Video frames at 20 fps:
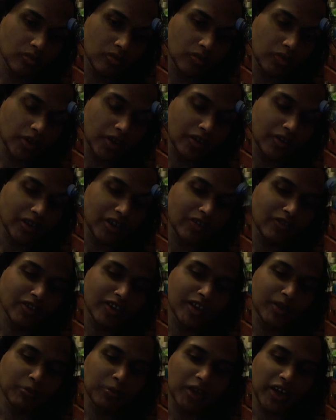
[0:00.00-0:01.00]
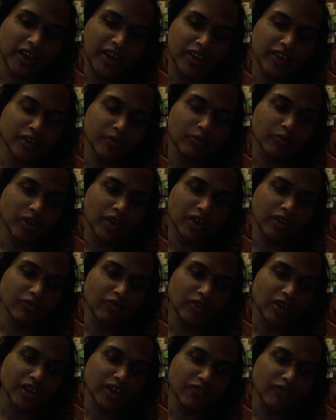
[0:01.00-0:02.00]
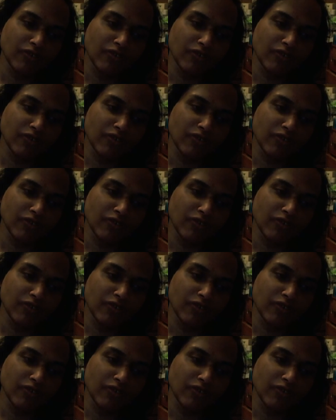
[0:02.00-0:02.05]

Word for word: Yeah, anyway, I paid it. Uh, when I